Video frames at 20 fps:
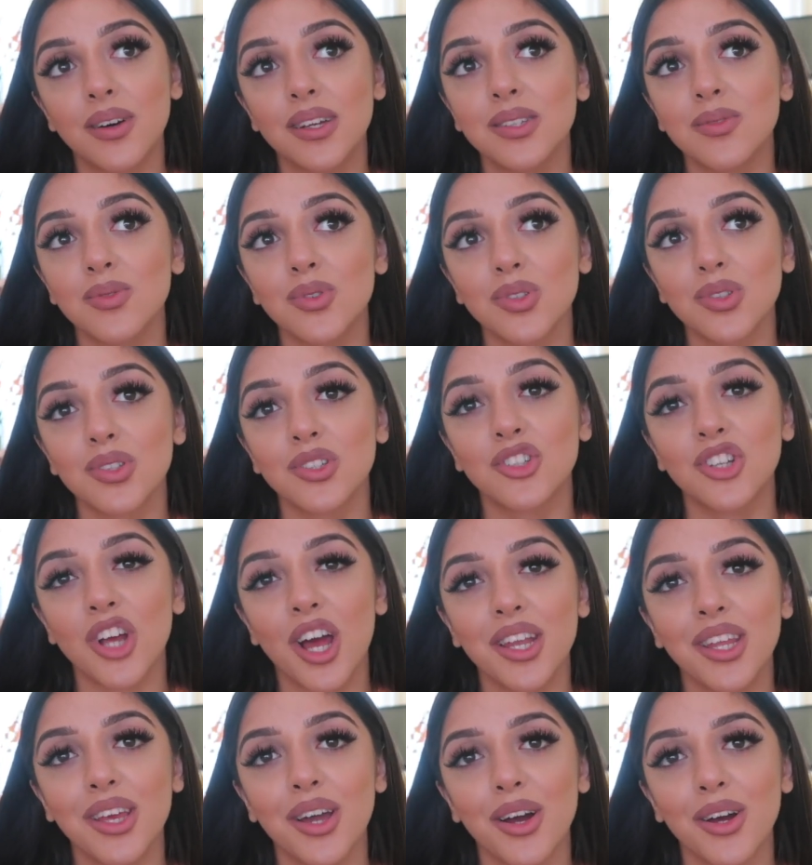first of all, the
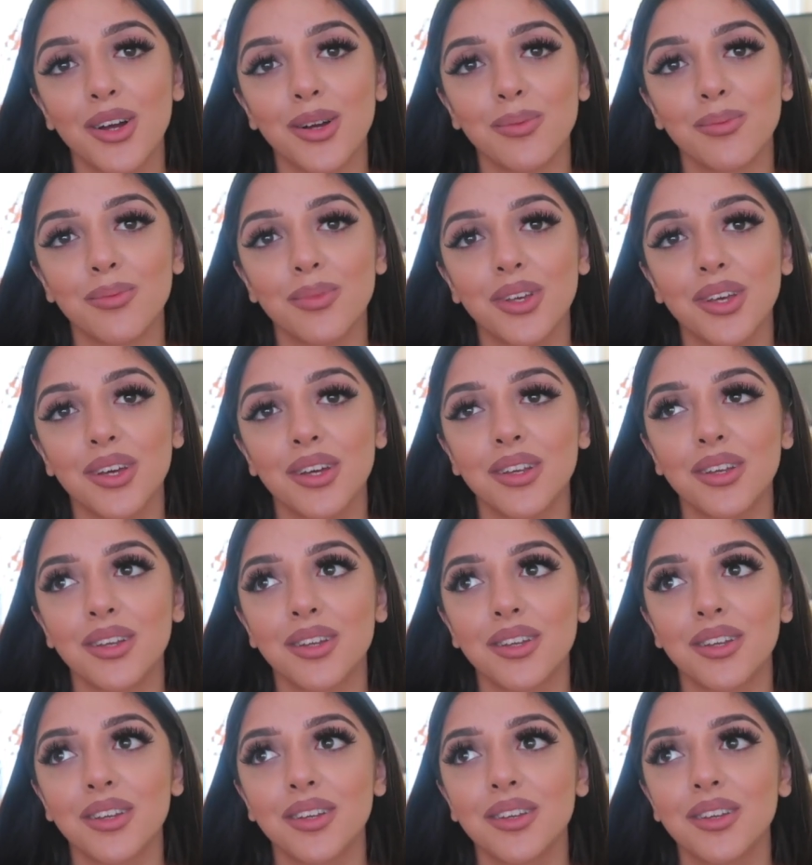journey home
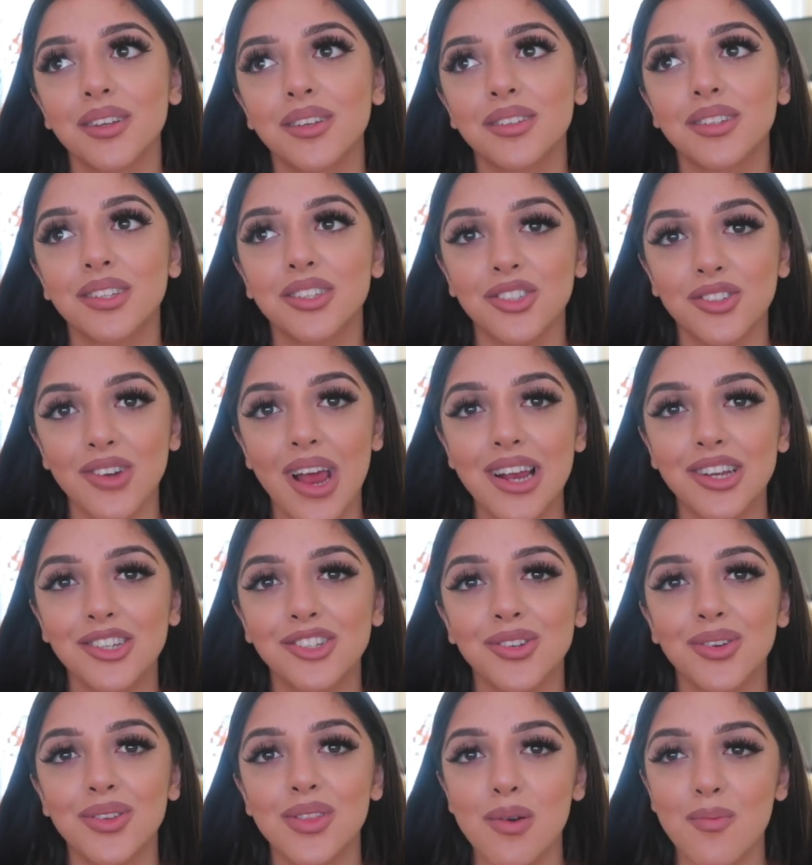can
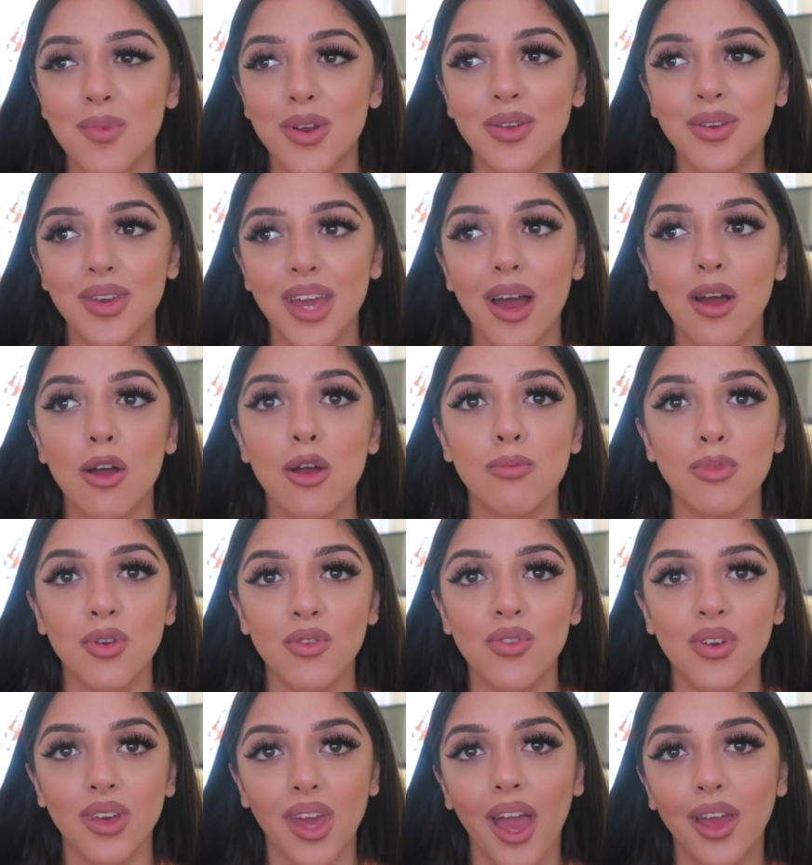distract you, and then when you get home
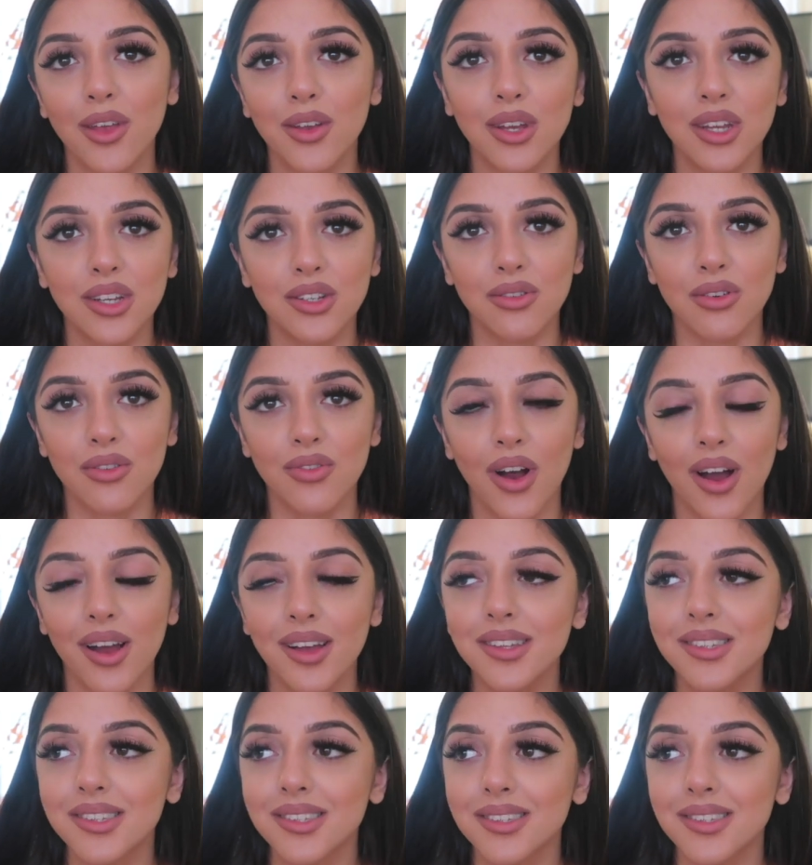you forget you need to
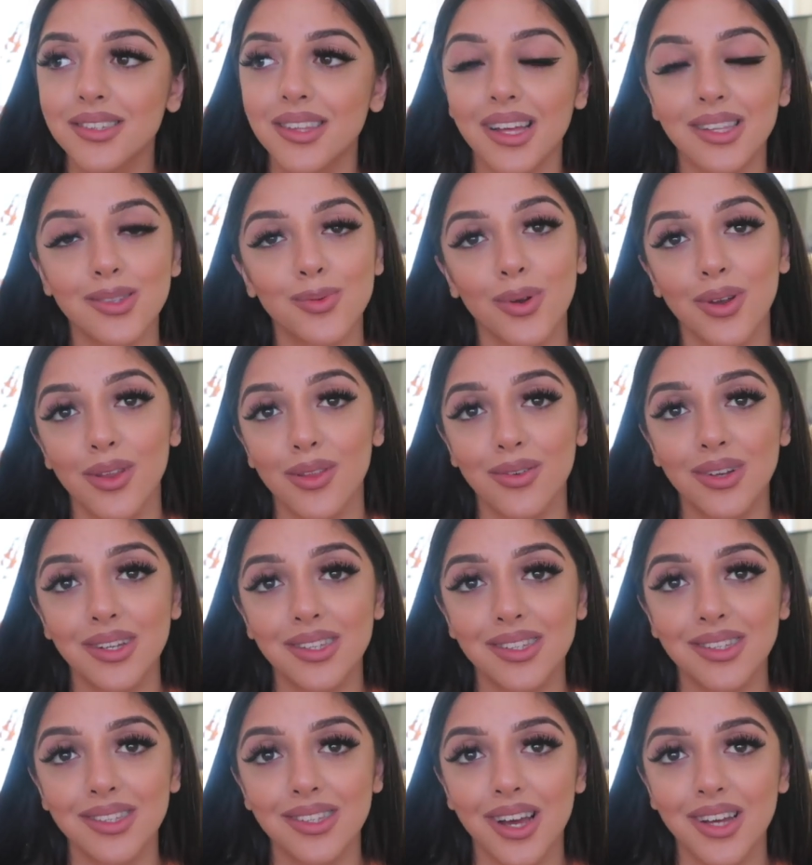revise. That's one of the
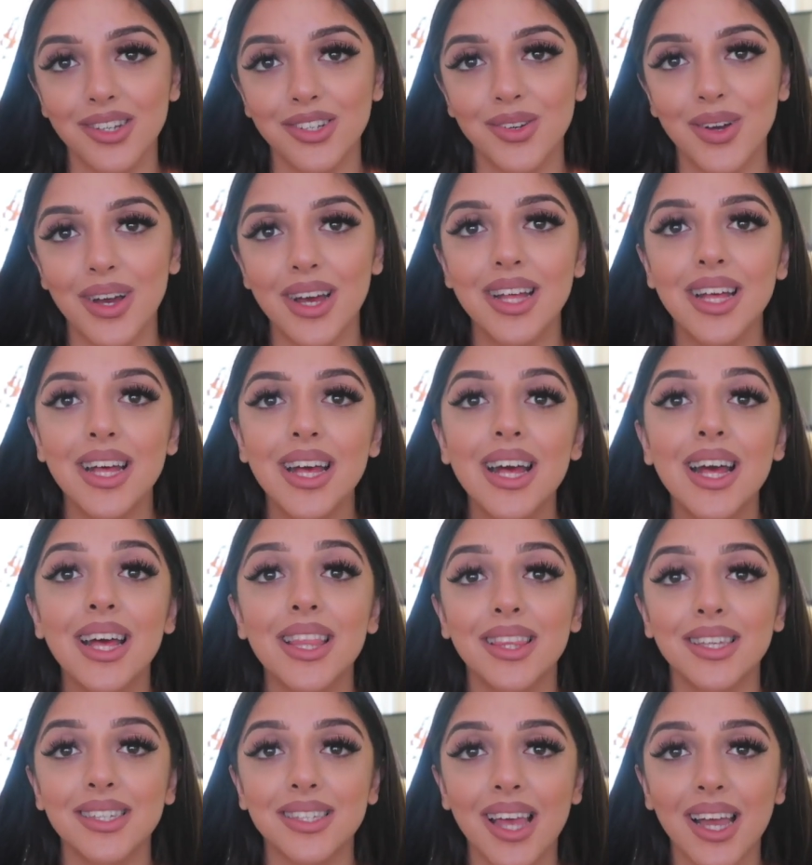reasons I do it.
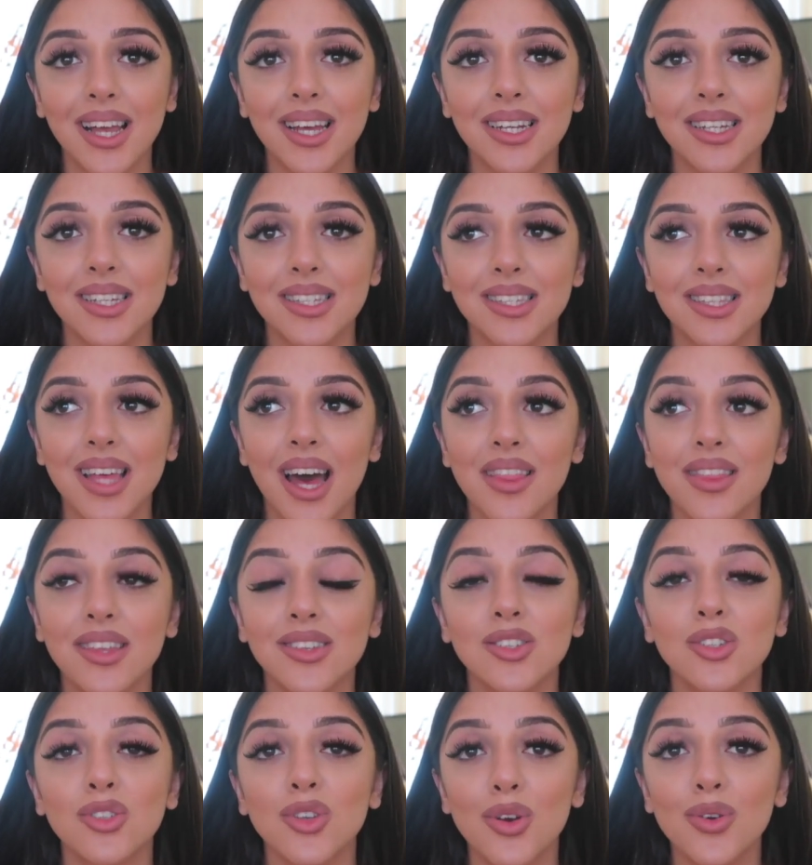The second is that
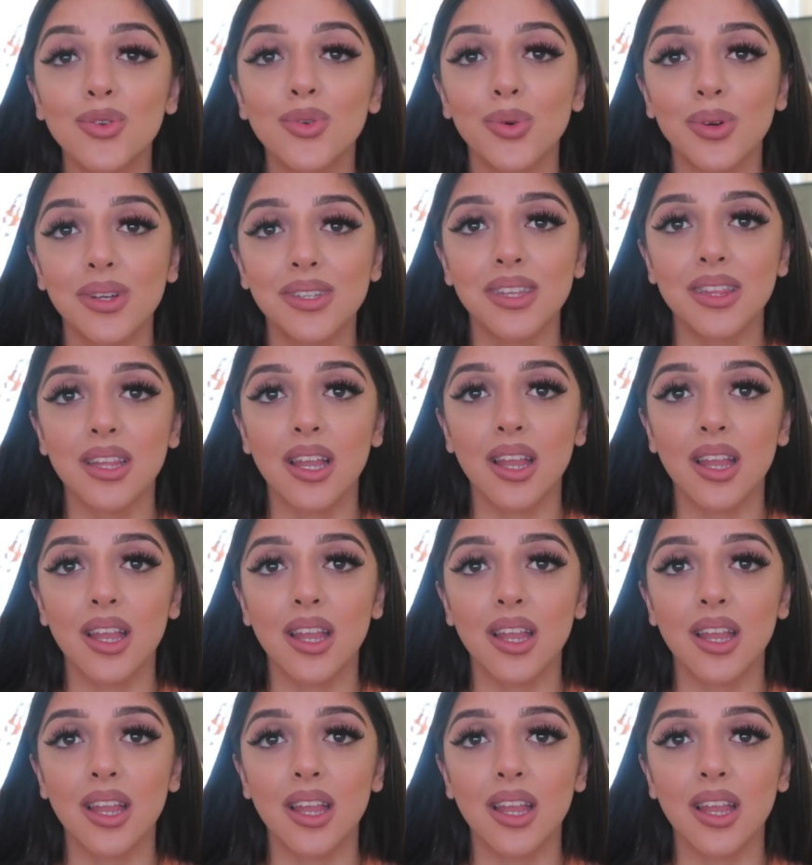there's no noise